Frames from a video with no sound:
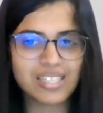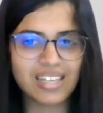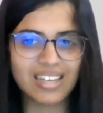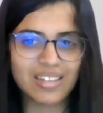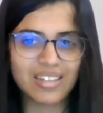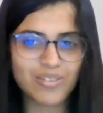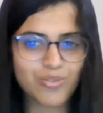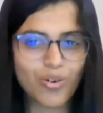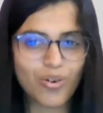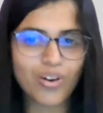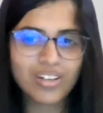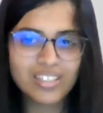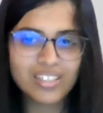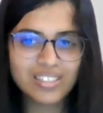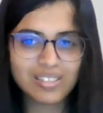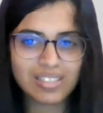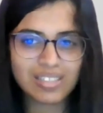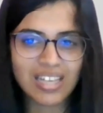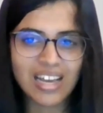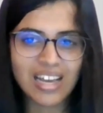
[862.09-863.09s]
Right,
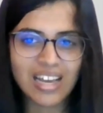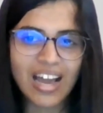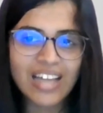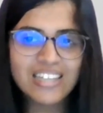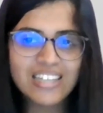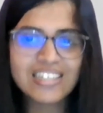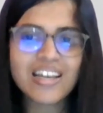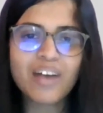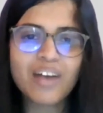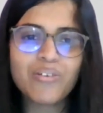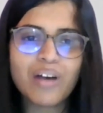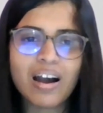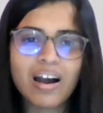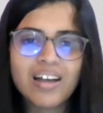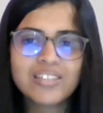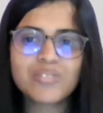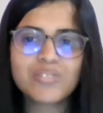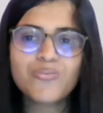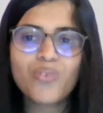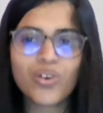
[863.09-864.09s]
I need an
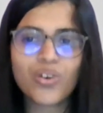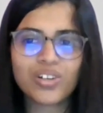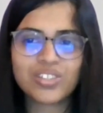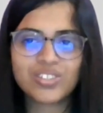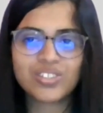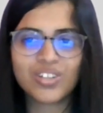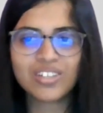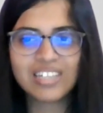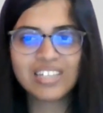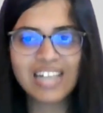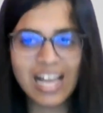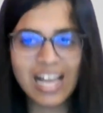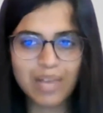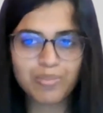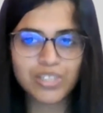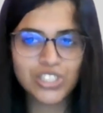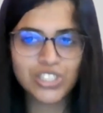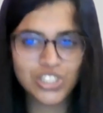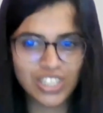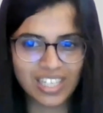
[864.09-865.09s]
answer focused on
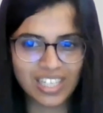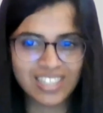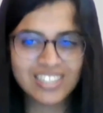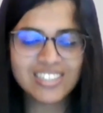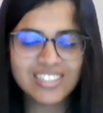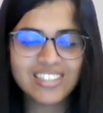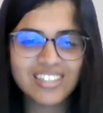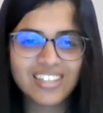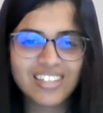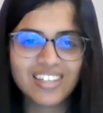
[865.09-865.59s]
climate change.